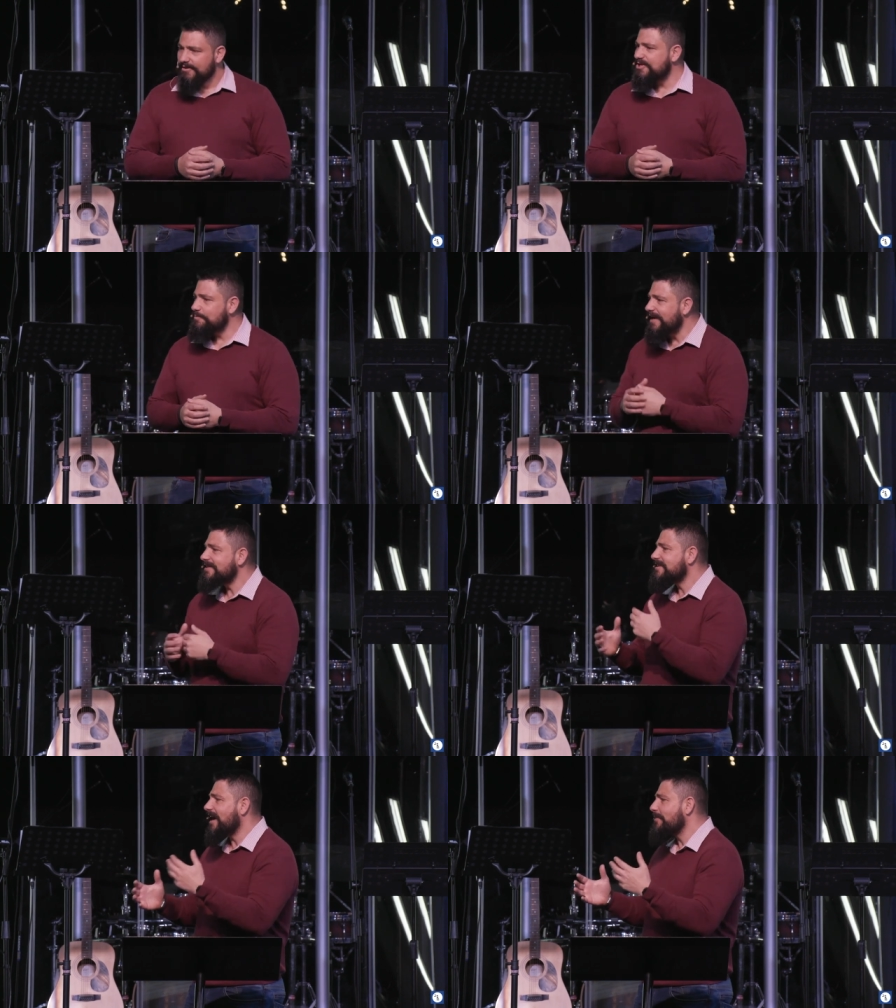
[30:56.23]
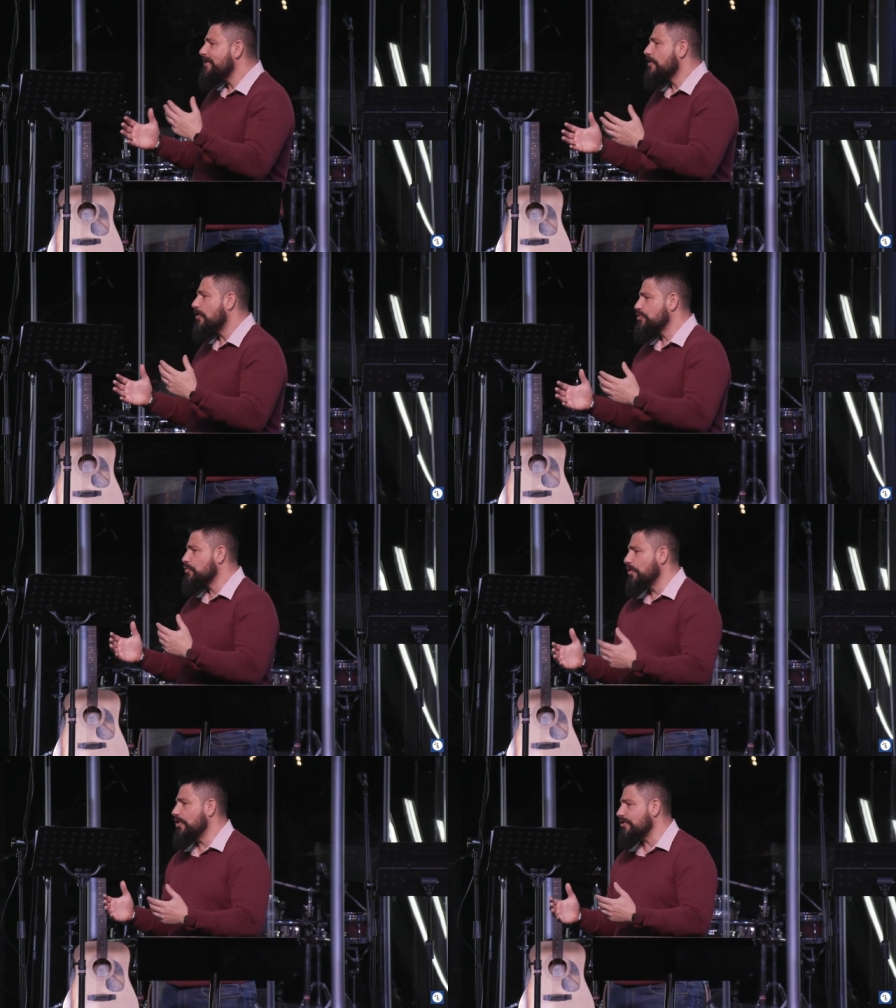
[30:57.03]
Spend time in God's
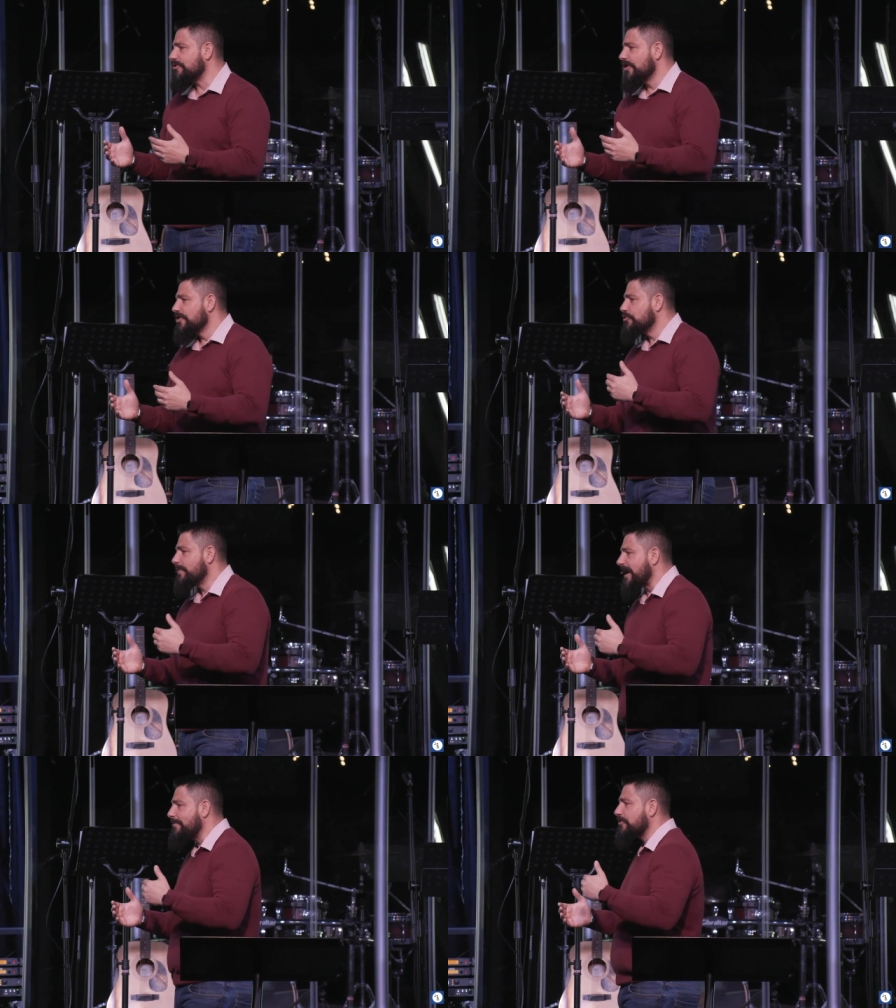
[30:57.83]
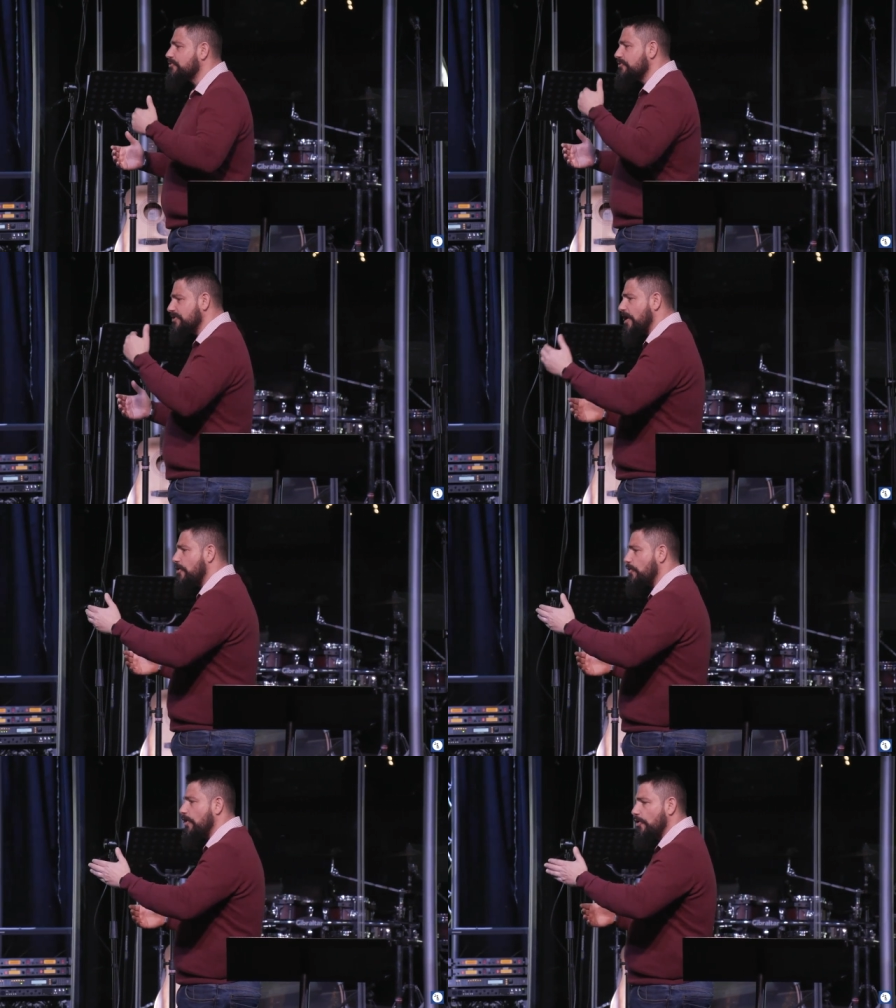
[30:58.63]
Word to be able to
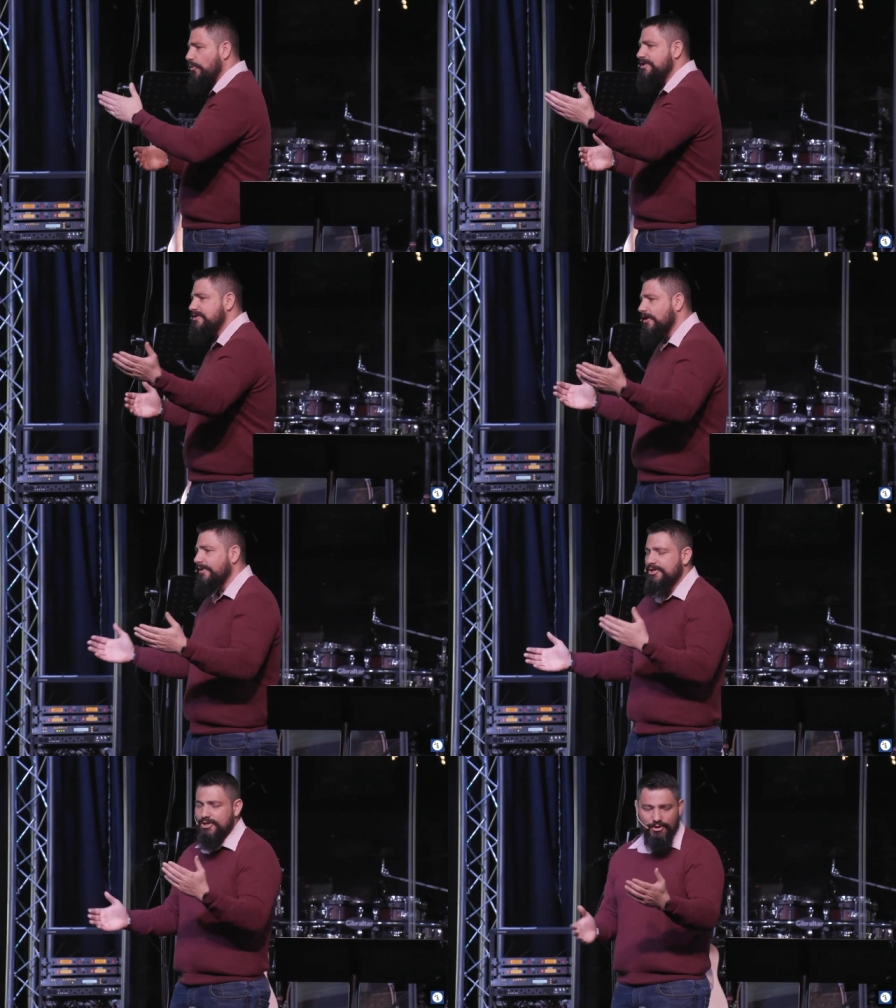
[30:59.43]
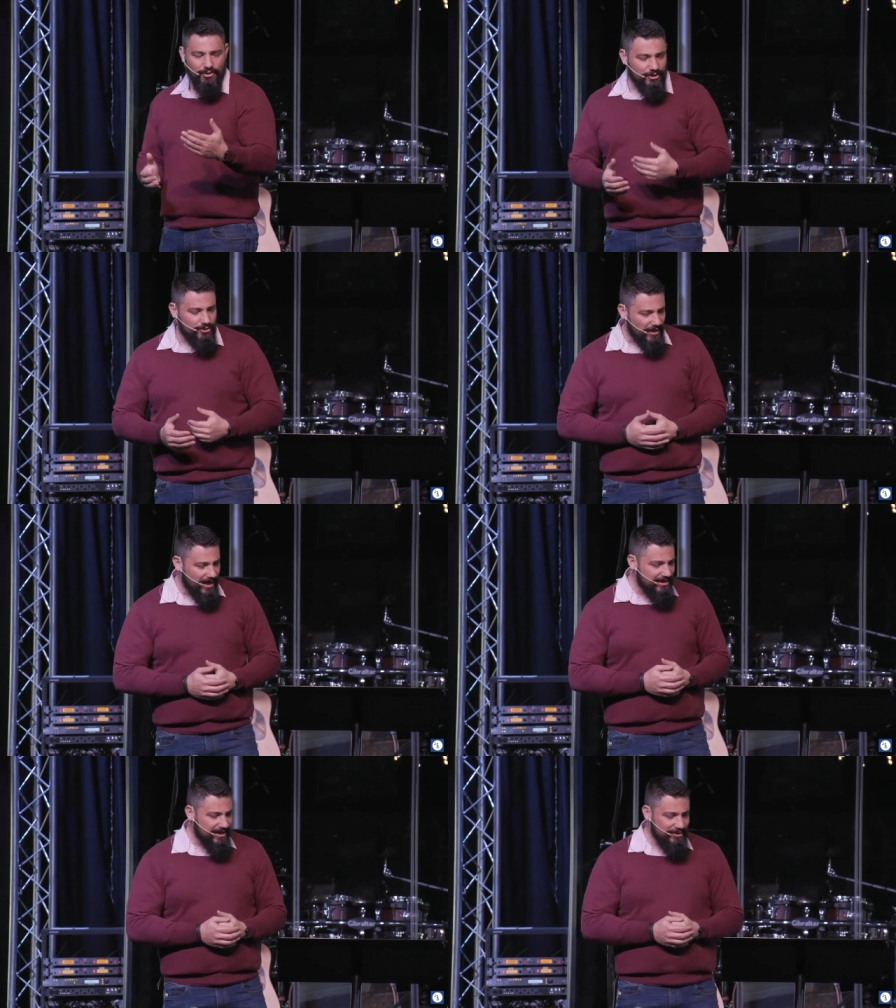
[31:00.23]
know which direction you need to
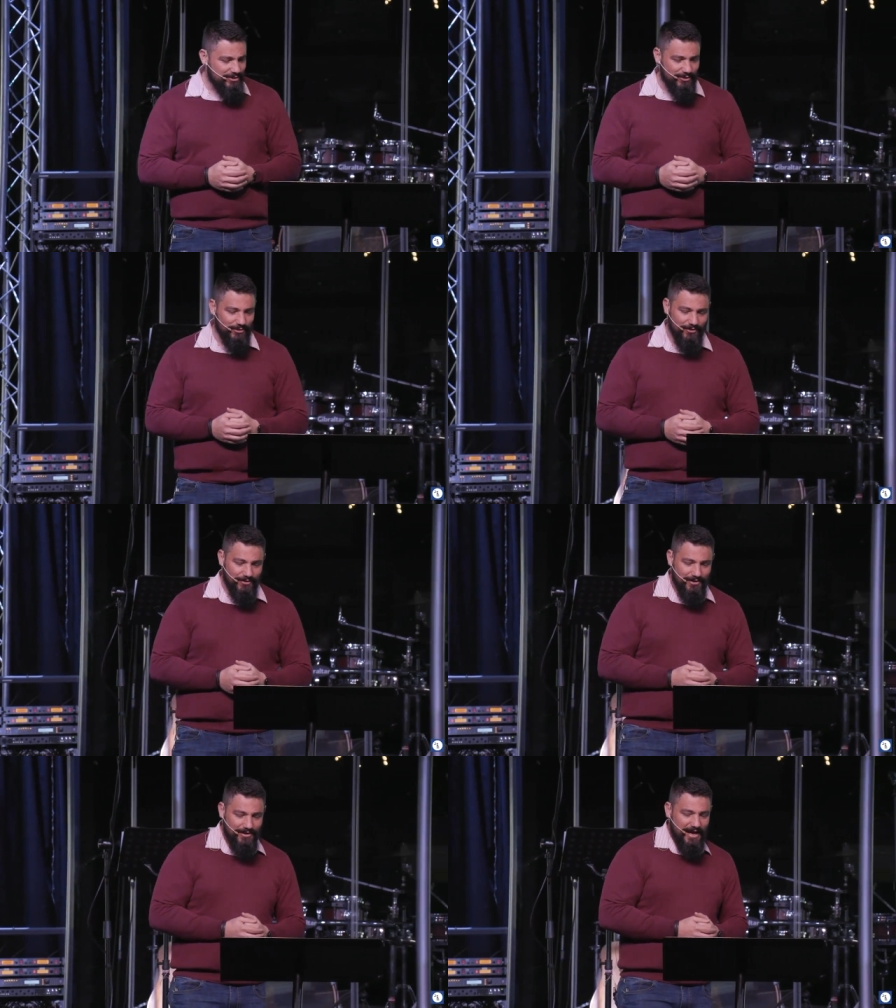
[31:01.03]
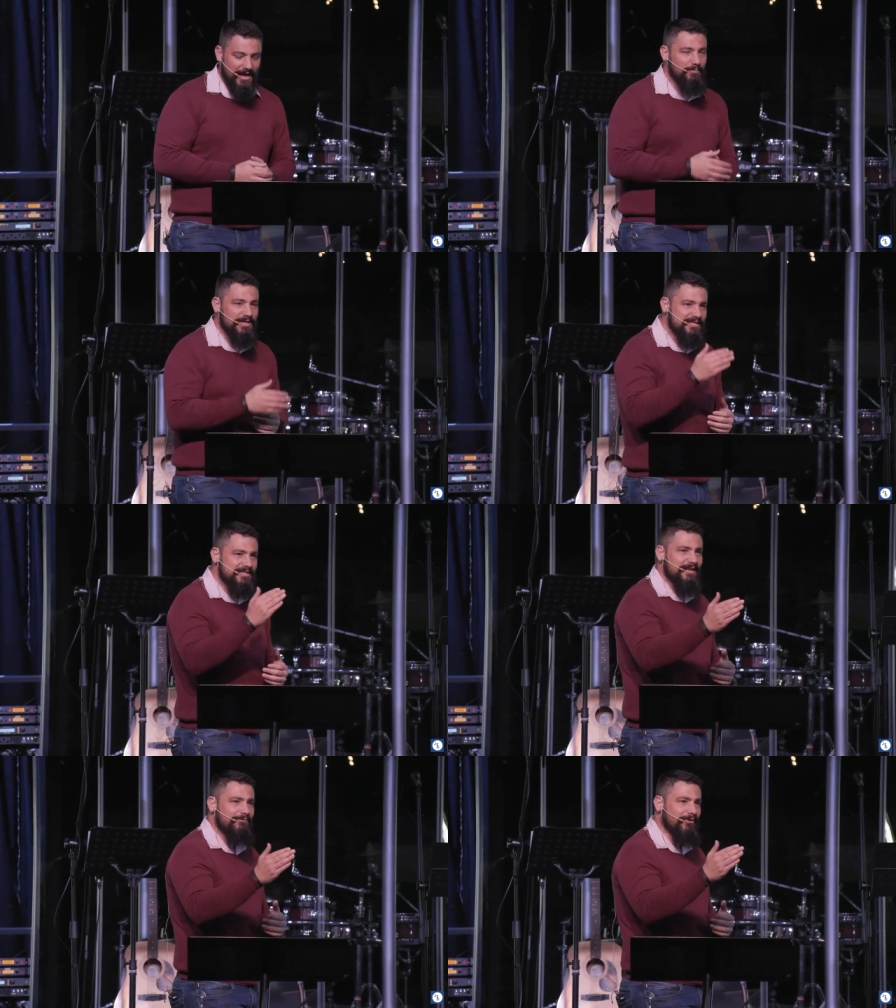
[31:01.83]
head into and be
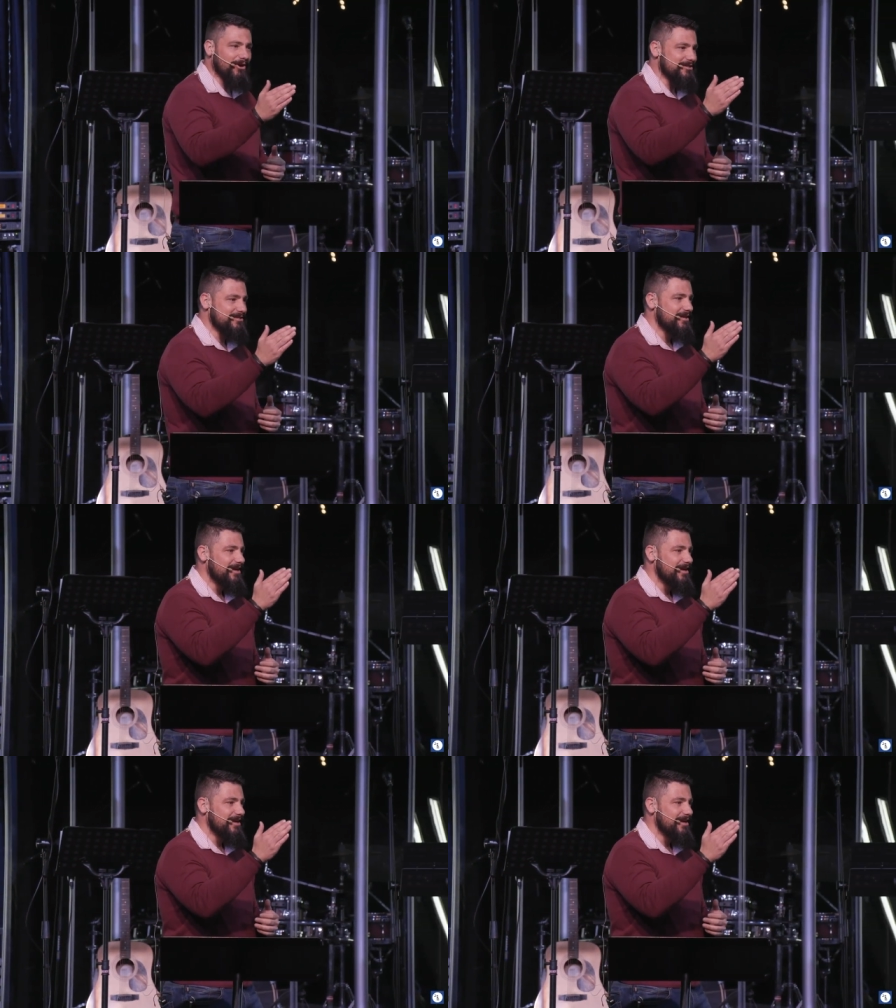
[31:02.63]
steadfast